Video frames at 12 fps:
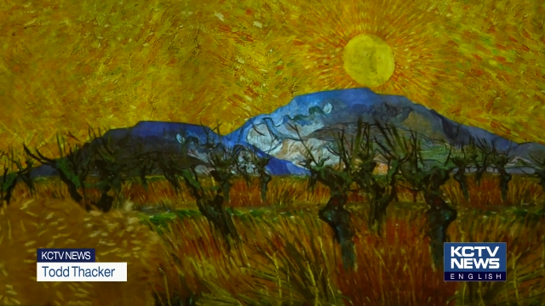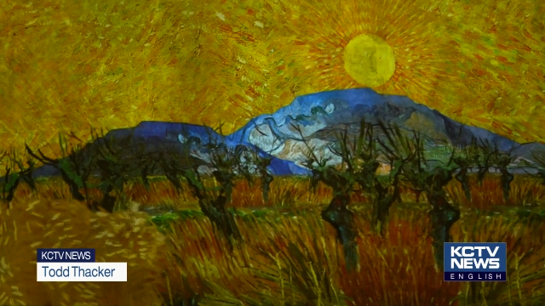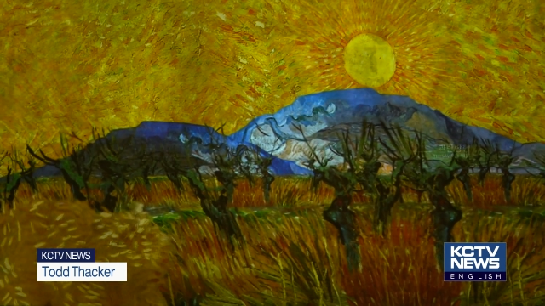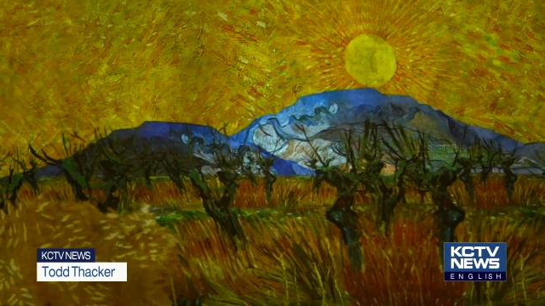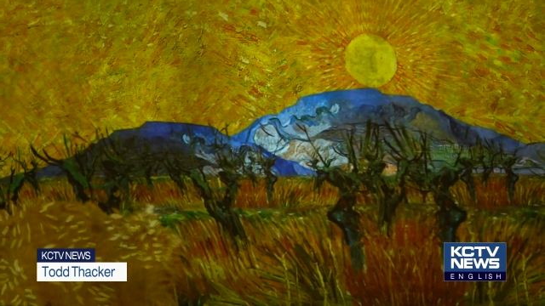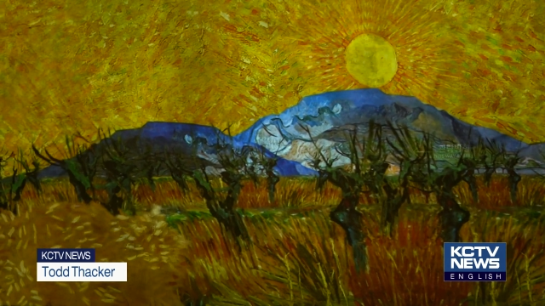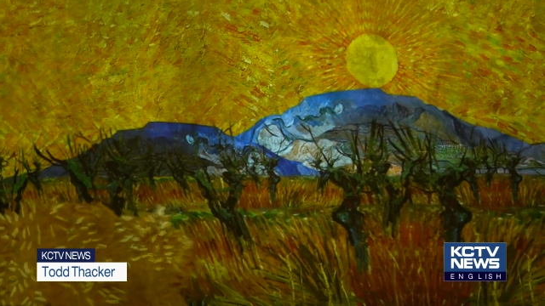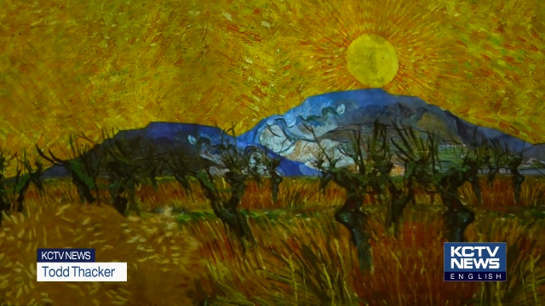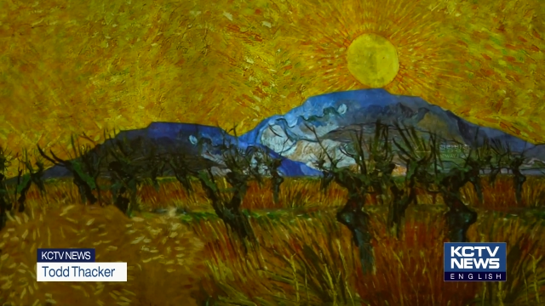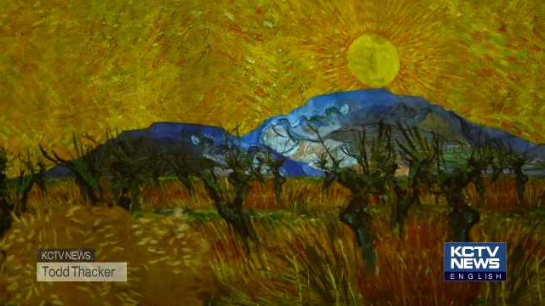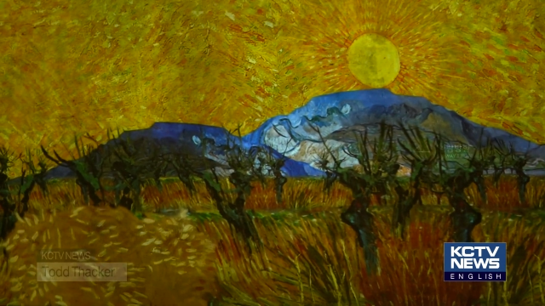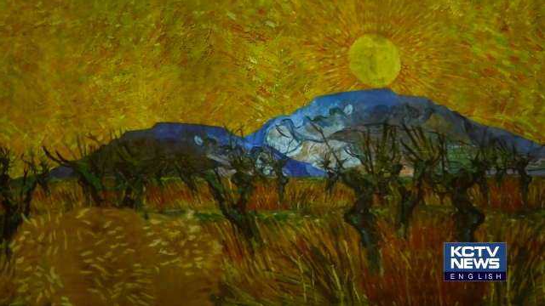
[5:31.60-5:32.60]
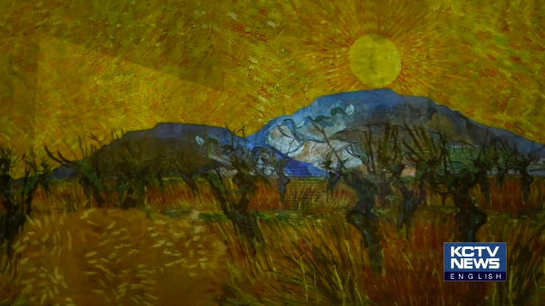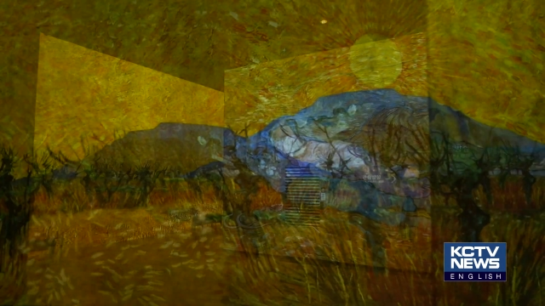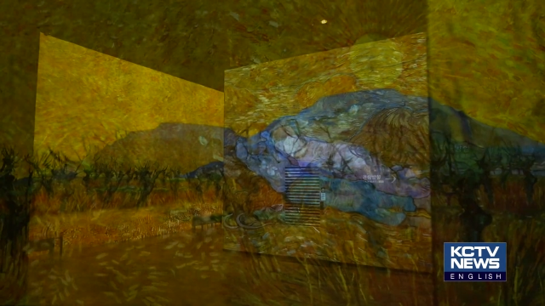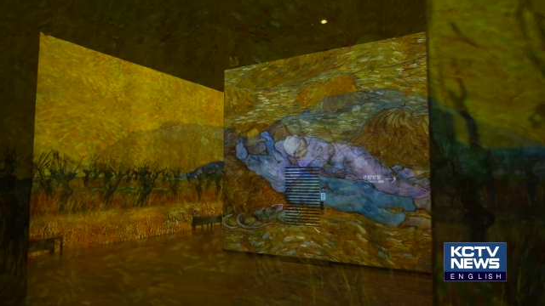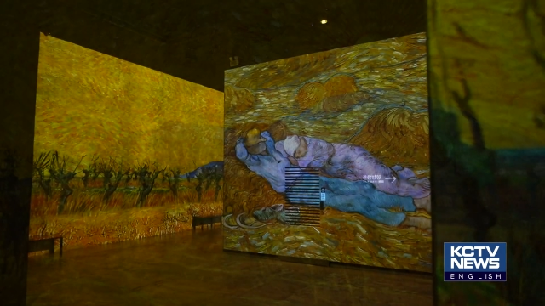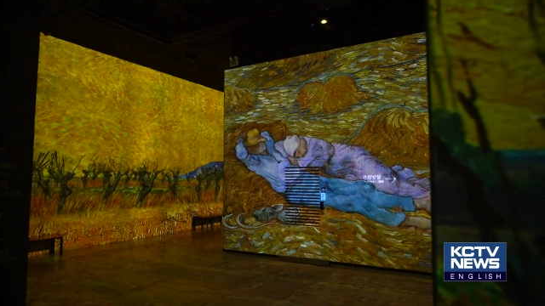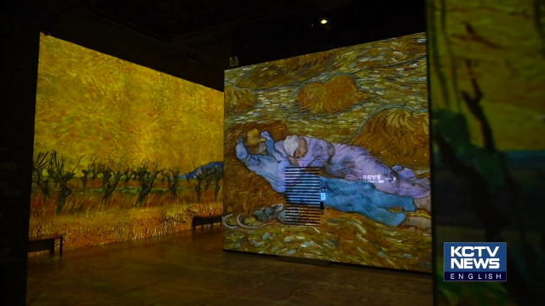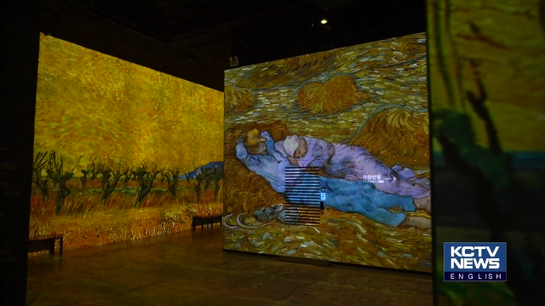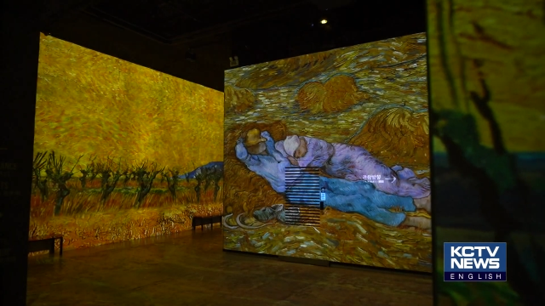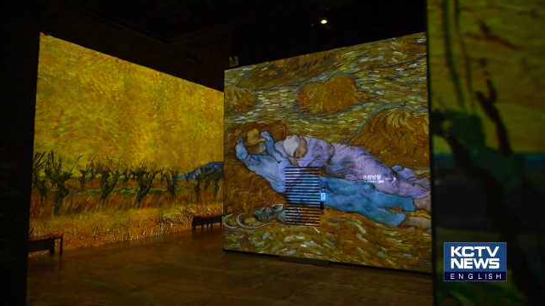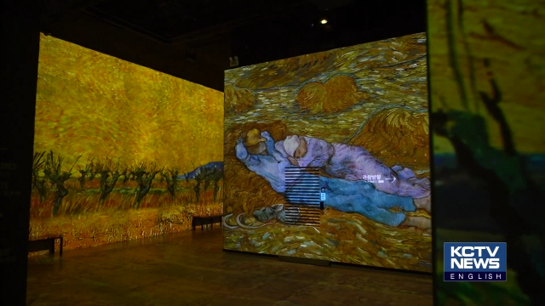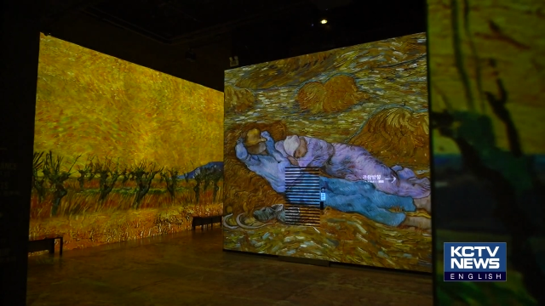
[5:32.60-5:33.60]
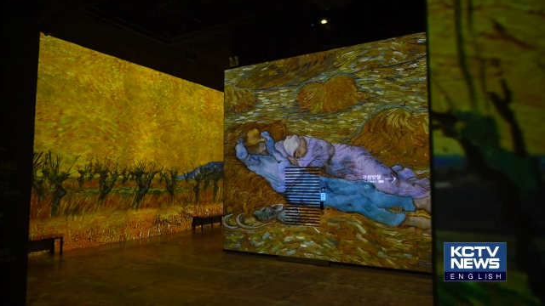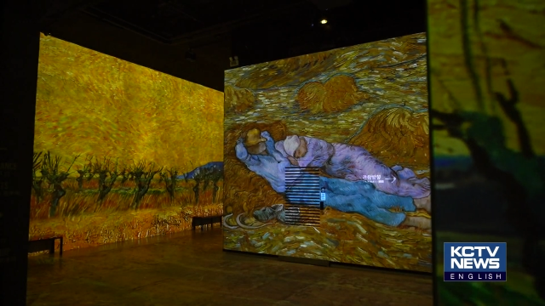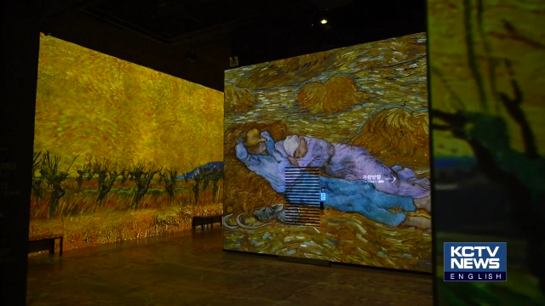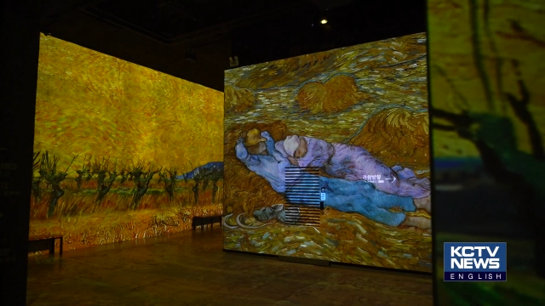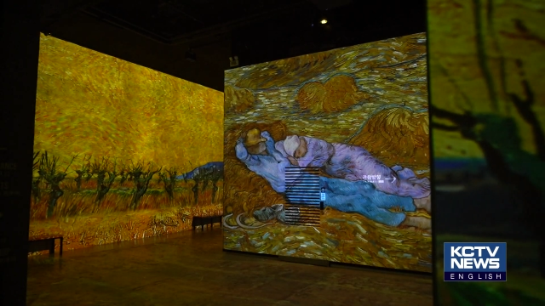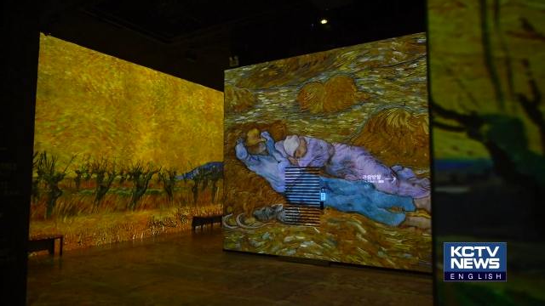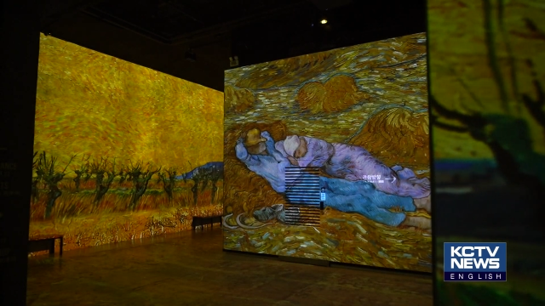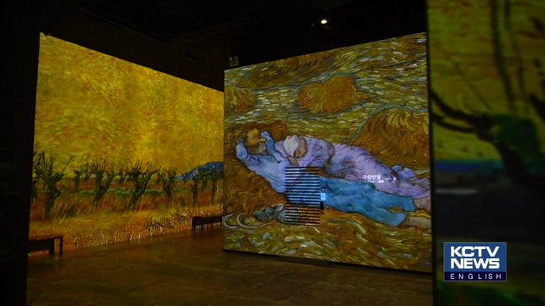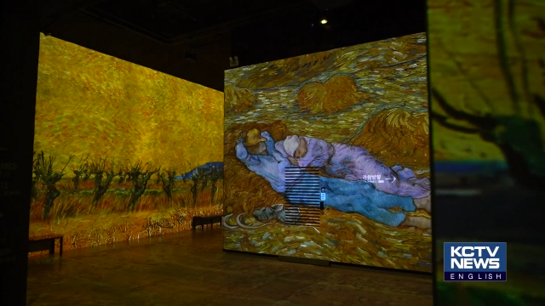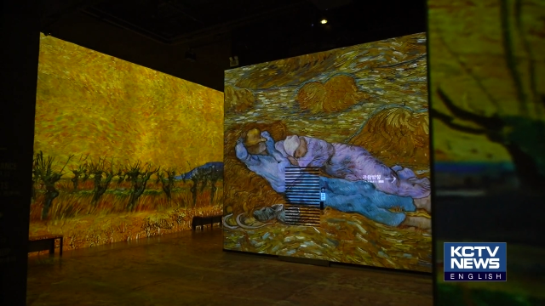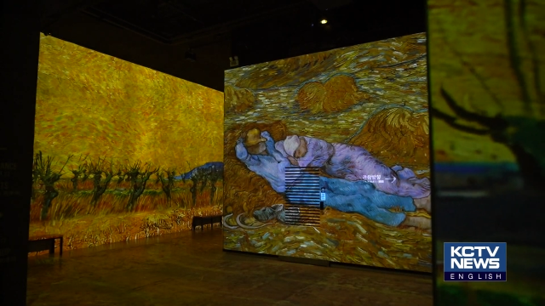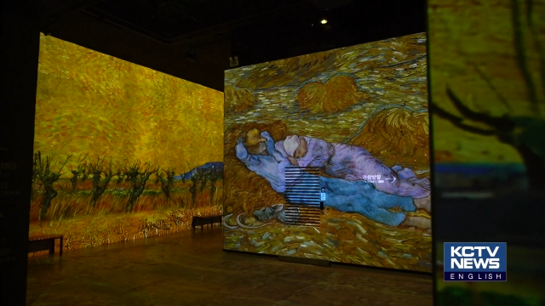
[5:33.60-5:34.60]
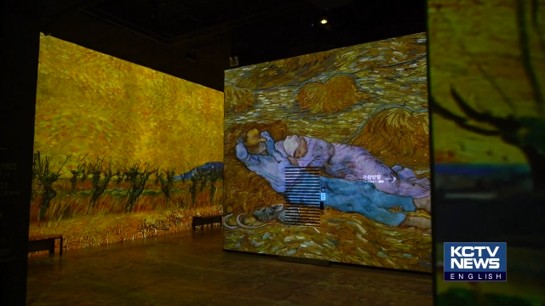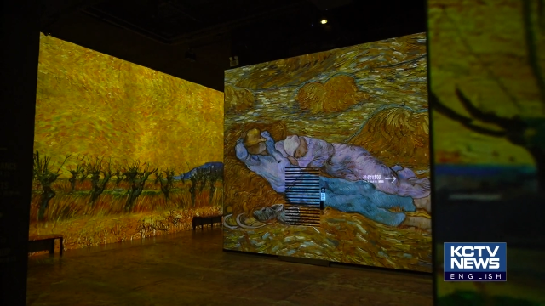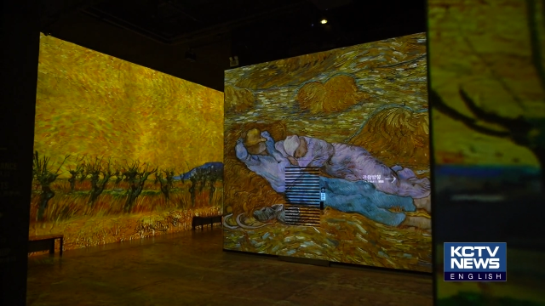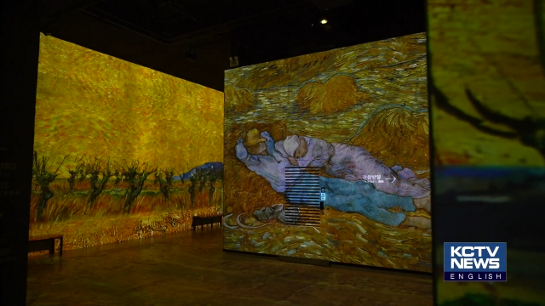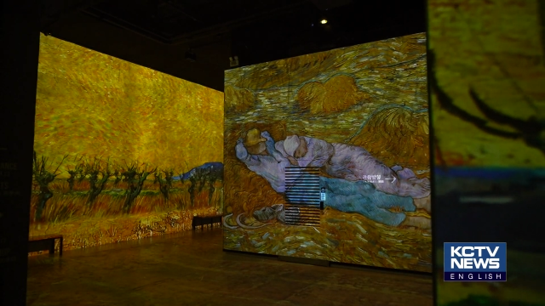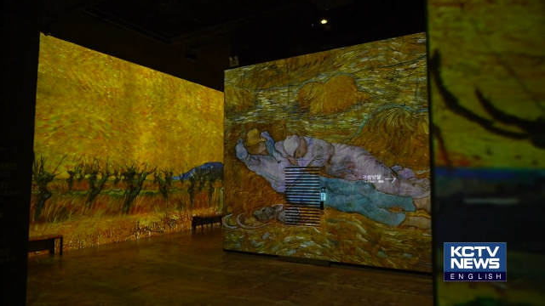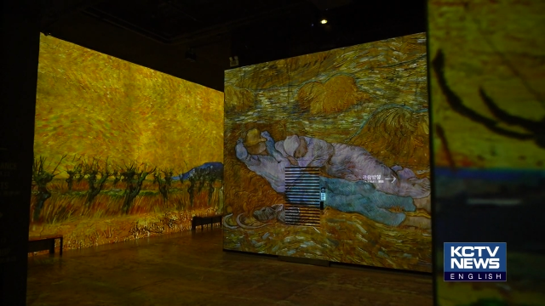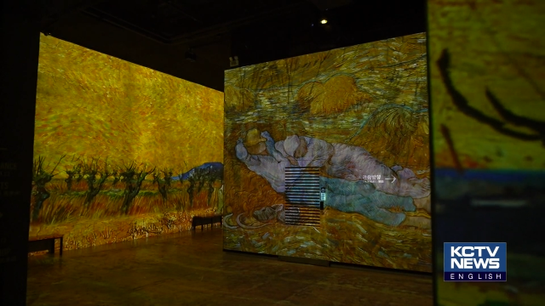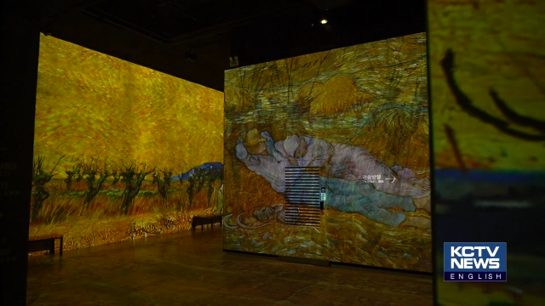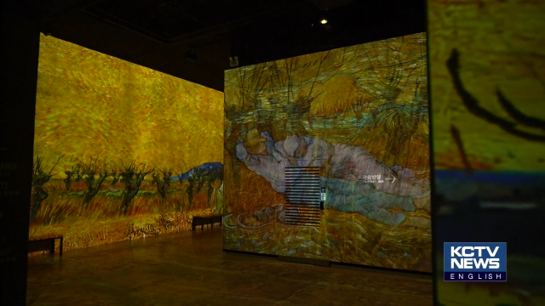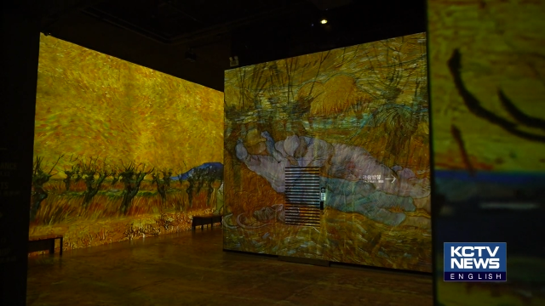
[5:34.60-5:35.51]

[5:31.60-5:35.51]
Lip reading: [unreadable: no face in view]